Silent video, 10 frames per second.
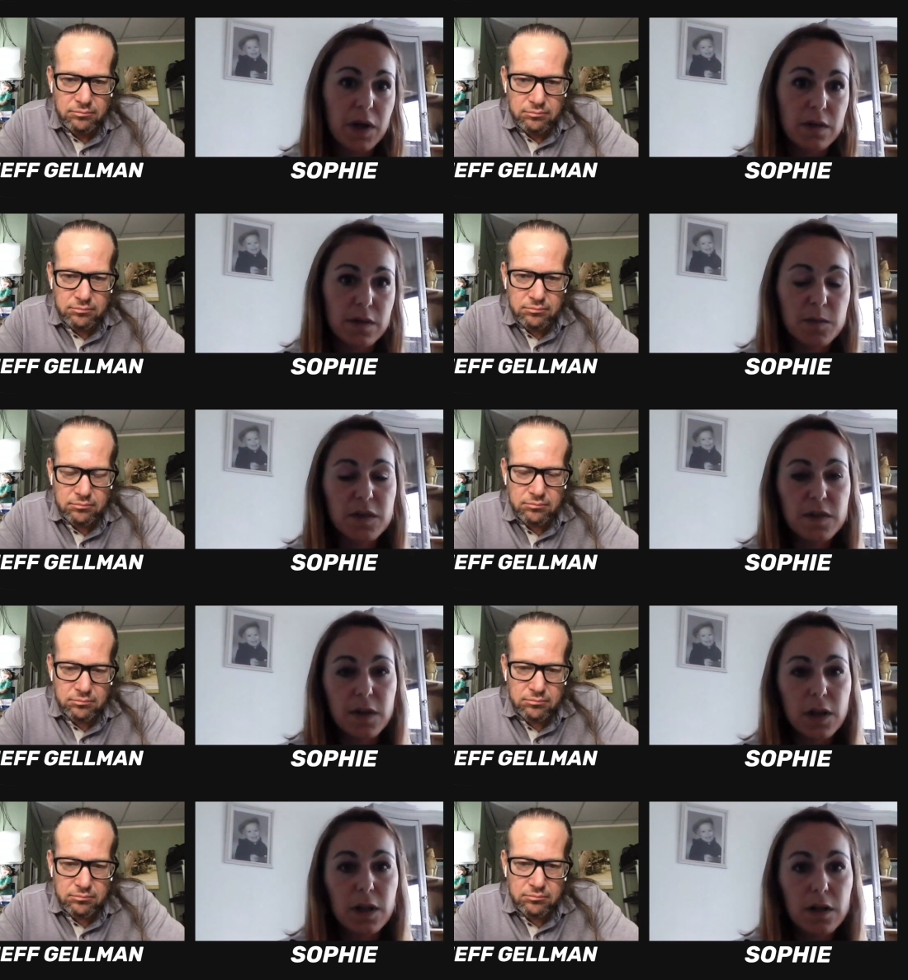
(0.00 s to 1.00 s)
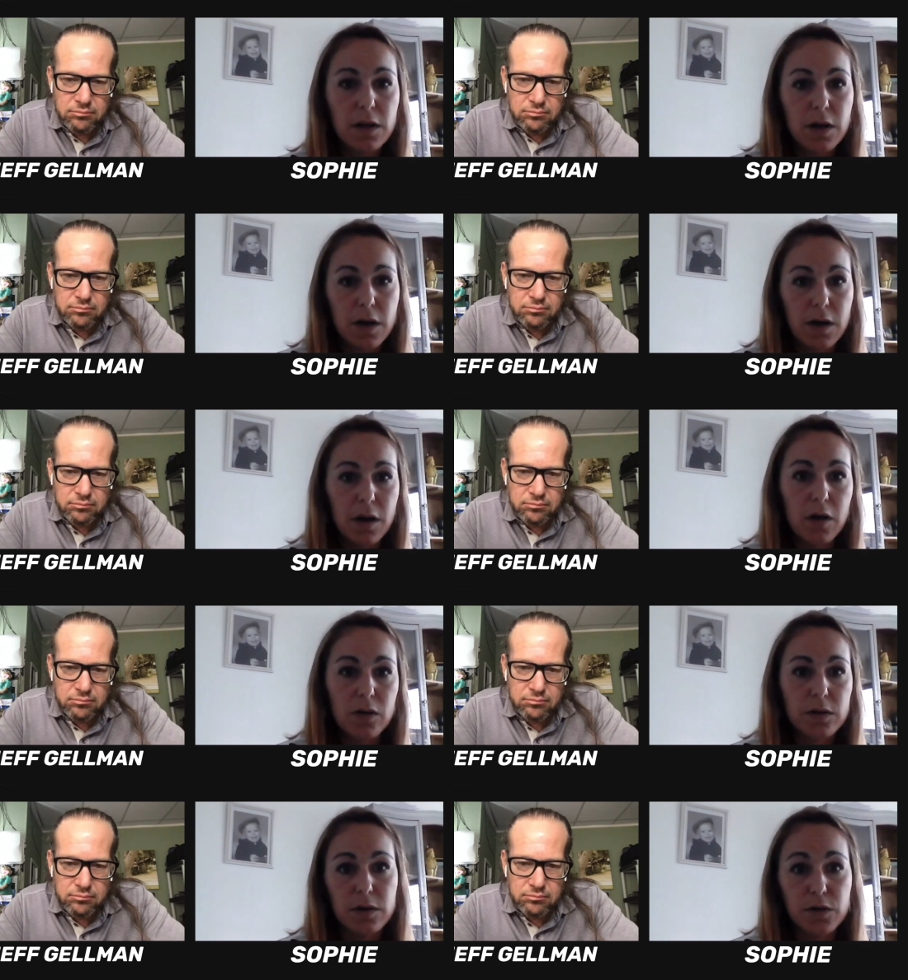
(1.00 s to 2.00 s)
Speaker 1: because I'm still uh,
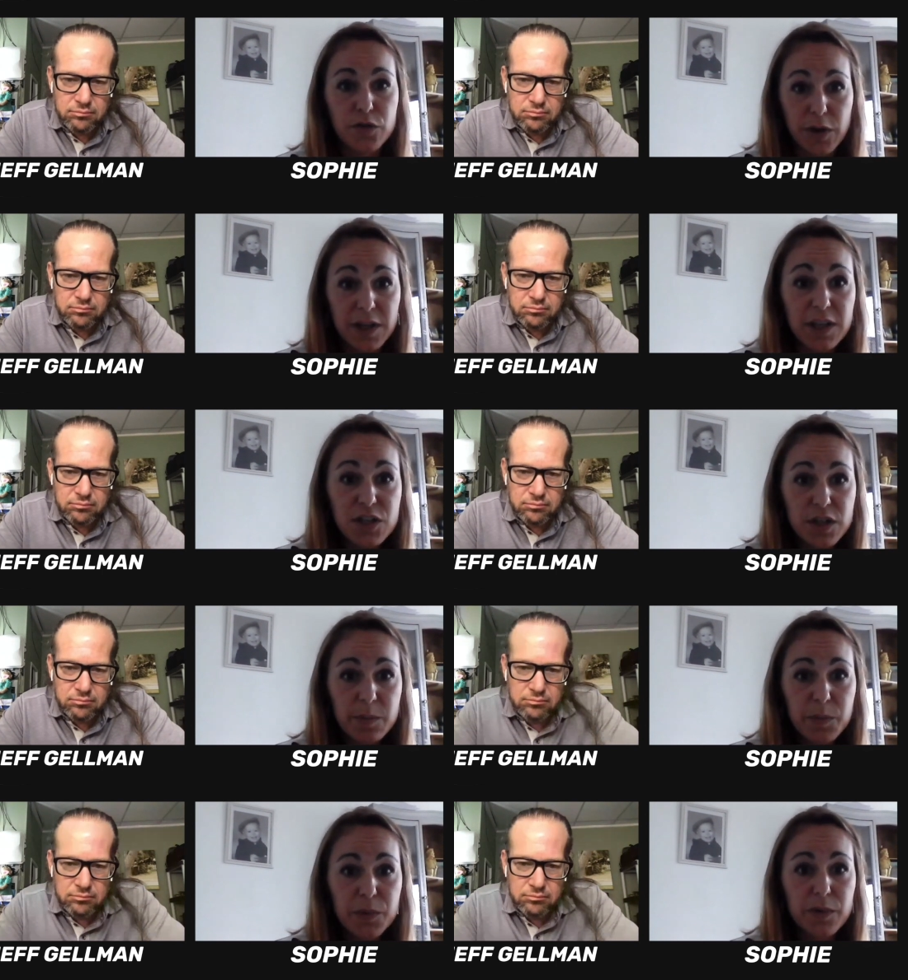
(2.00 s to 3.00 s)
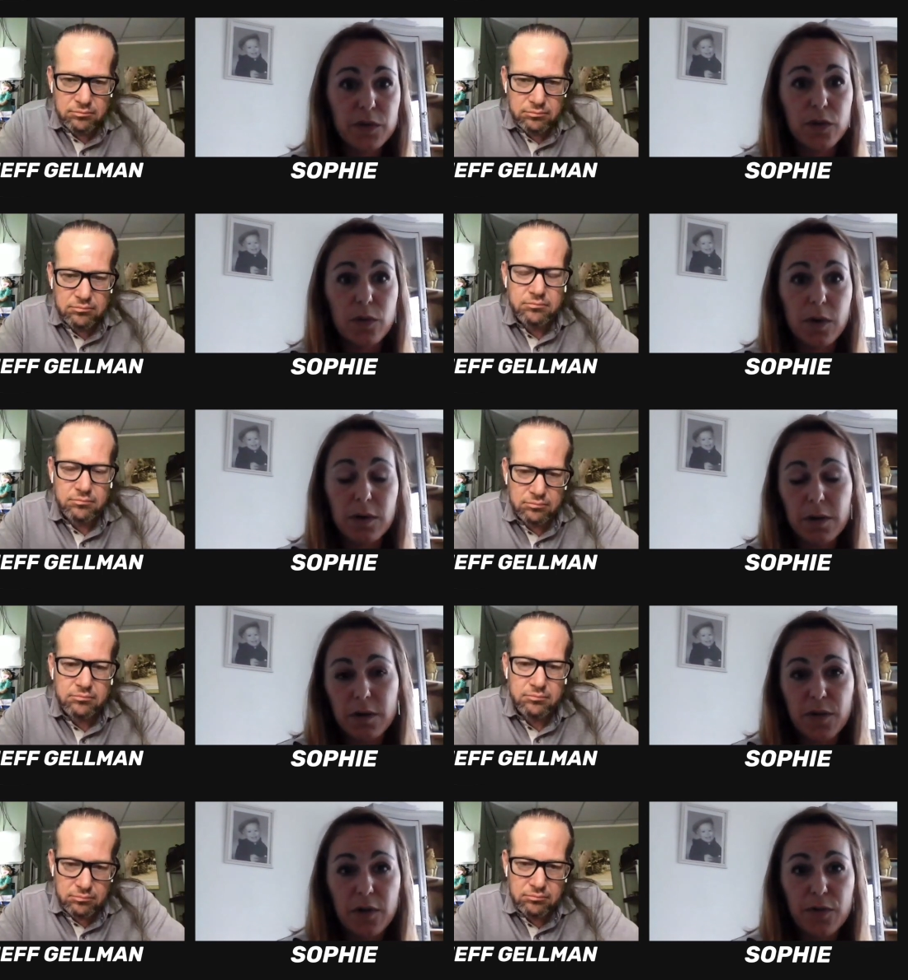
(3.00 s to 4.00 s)
on a traineeship. So
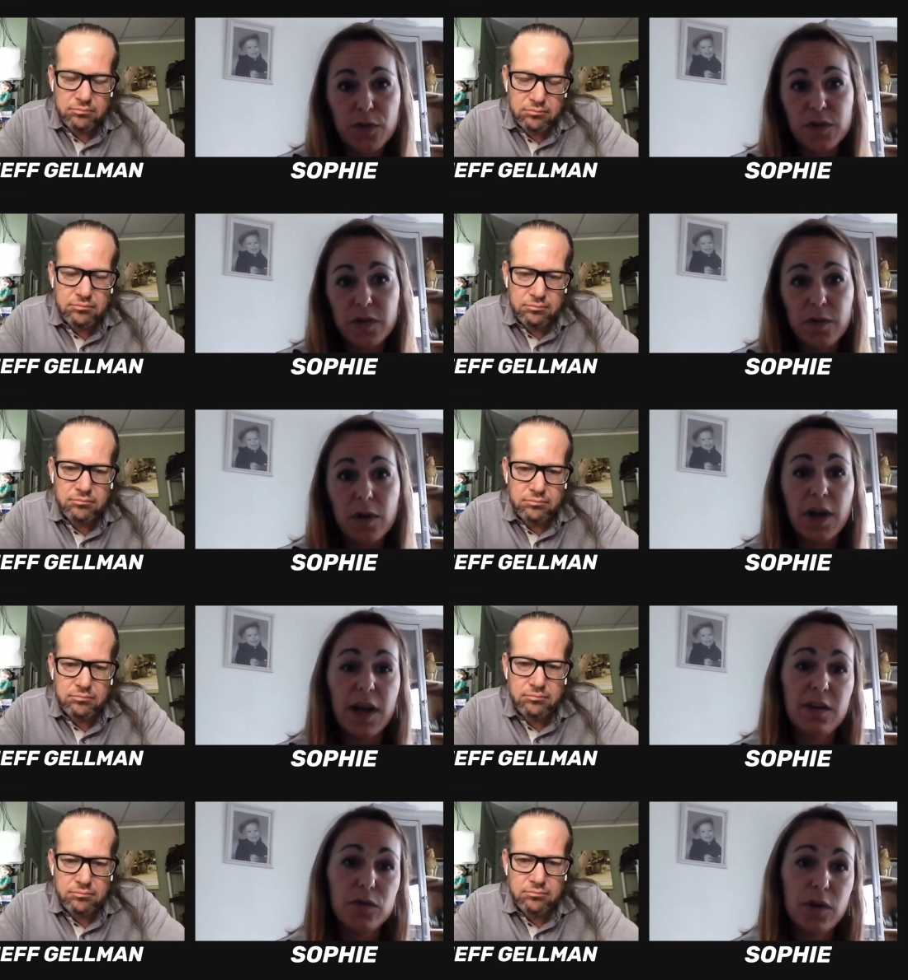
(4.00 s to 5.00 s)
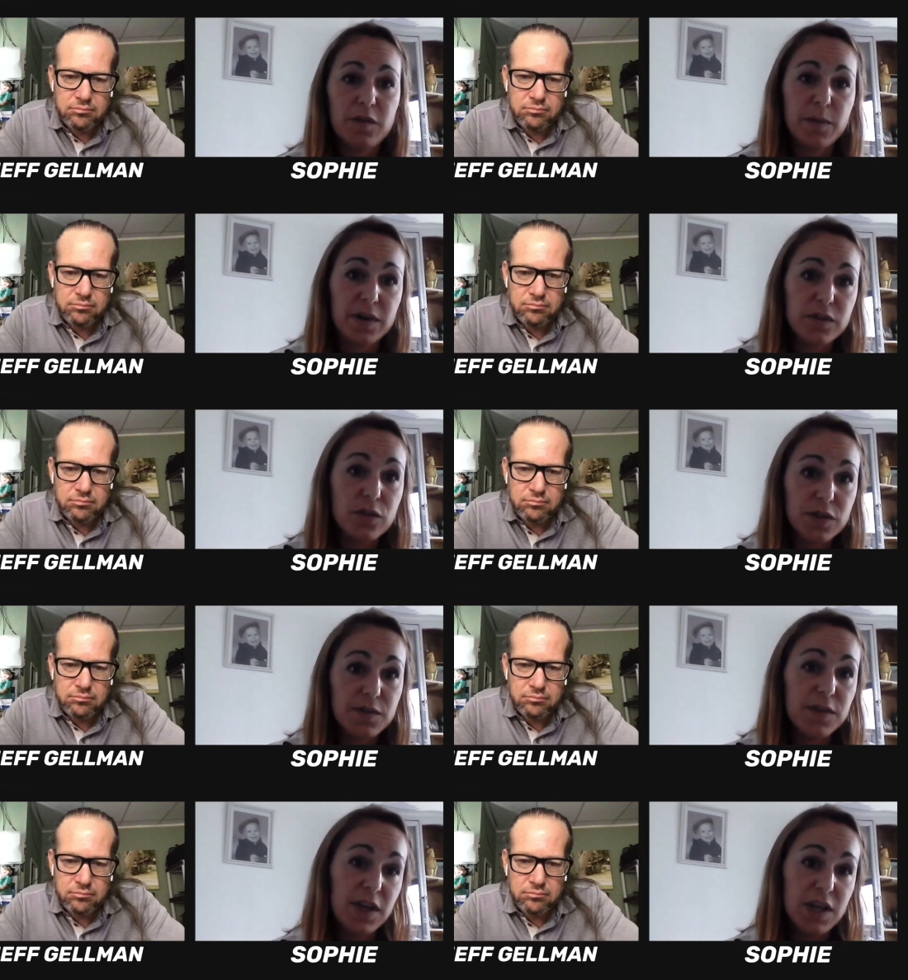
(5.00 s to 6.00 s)
uh, first of all, I have to have my
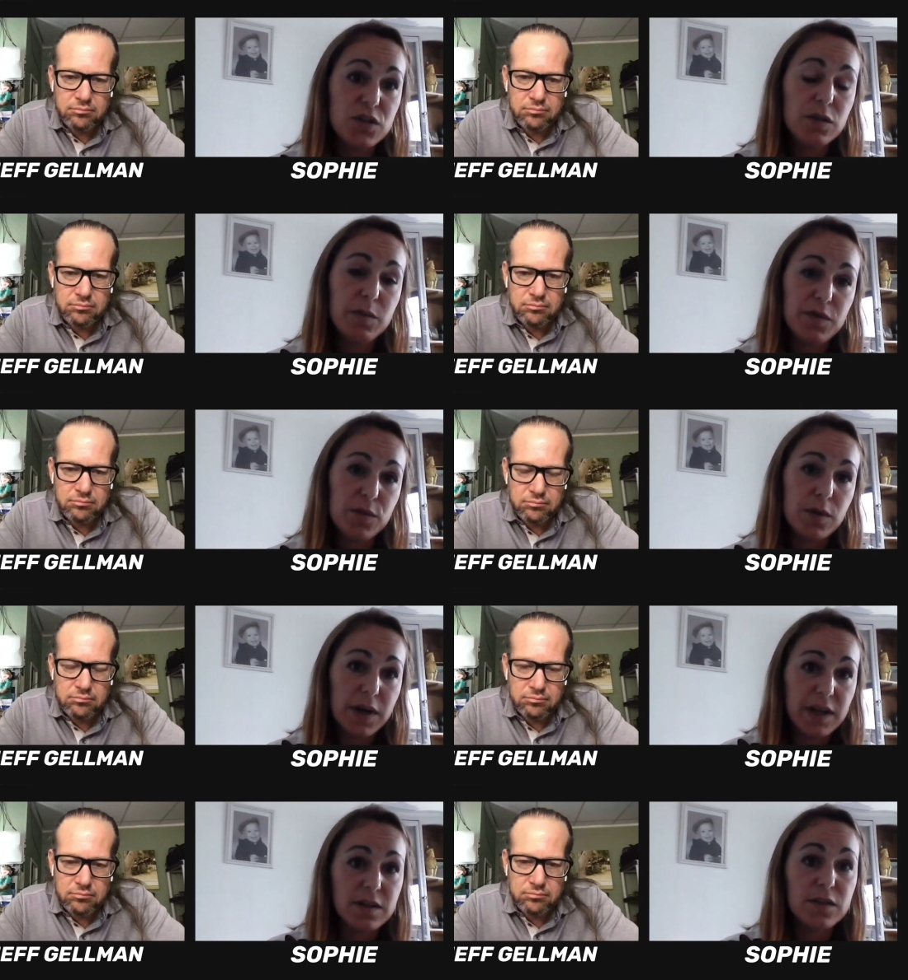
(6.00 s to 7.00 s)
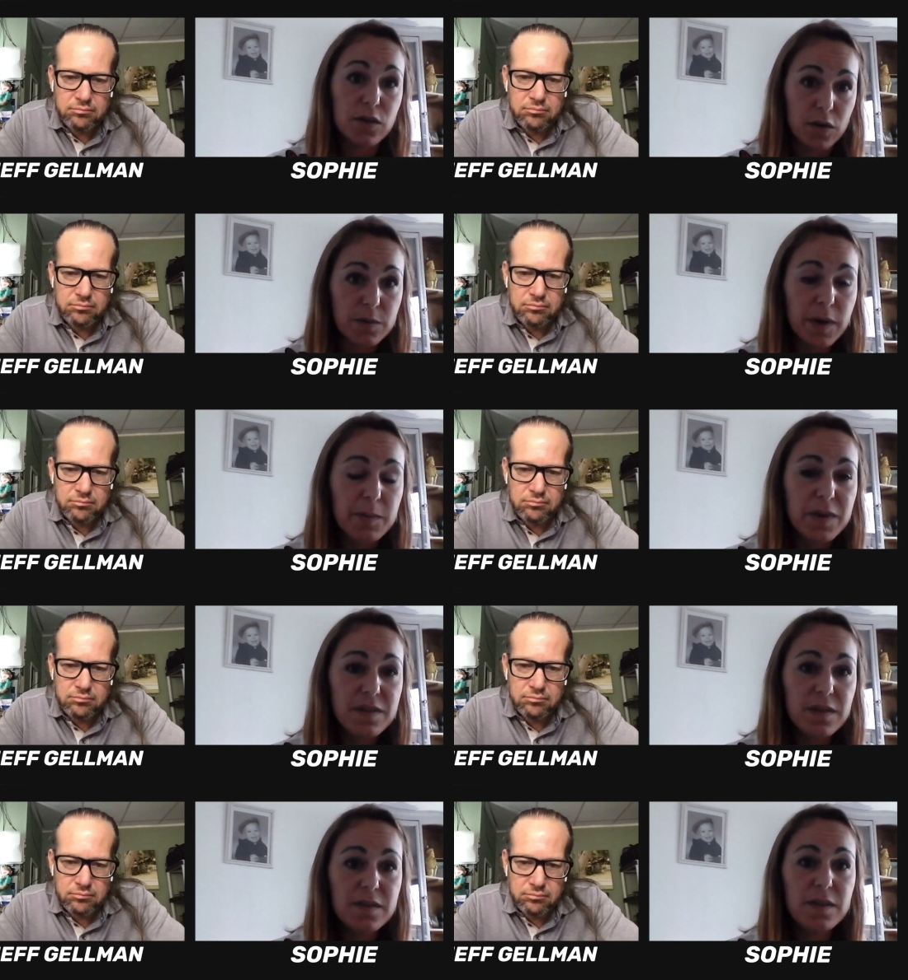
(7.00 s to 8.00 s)
certification before I can start my
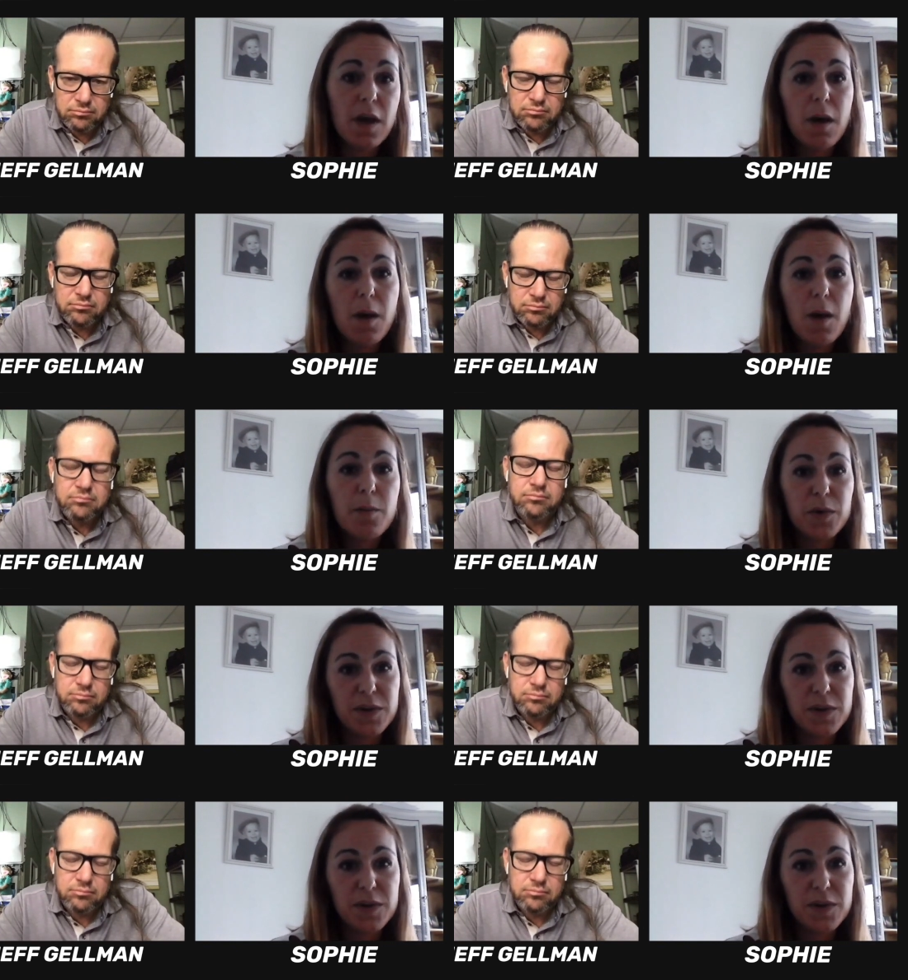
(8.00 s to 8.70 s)
business. But